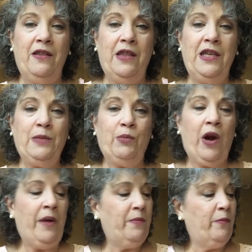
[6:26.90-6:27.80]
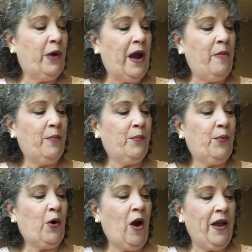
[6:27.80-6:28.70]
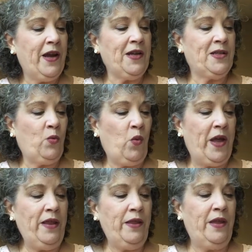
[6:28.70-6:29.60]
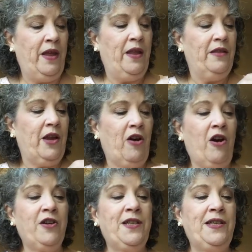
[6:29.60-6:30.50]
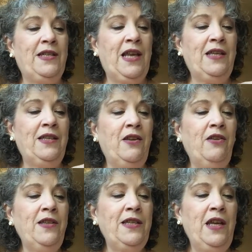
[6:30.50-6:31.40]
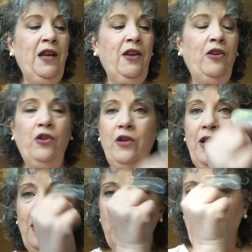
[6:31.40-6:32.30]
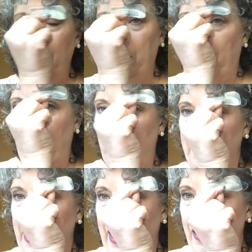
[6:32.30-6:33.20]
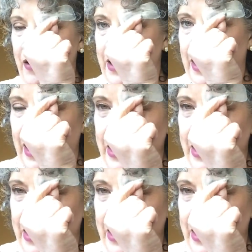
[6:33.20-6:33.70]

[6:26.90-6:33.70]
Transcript: these brow products with. There are stencils included that you can pop out and